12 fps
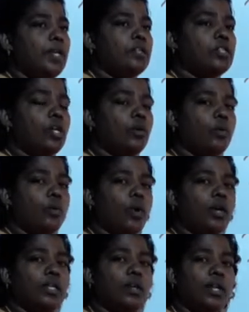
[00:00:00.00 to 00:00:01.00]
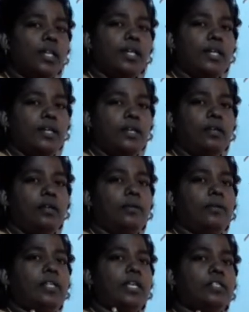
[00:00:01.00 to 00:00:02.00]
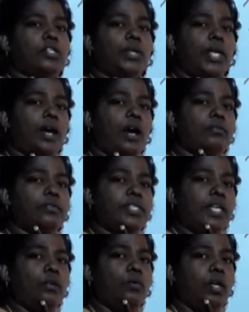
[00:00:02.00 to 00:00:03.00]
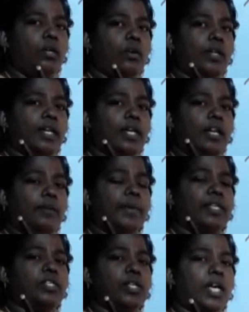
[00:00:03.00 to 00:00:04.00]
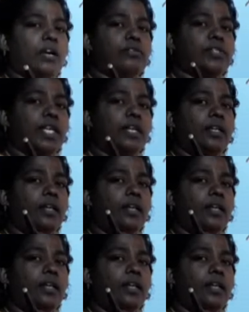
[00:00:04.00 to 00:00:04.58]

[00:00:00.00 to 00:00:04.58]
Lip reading: So, what all the things you have seen? What all the elements you have seen?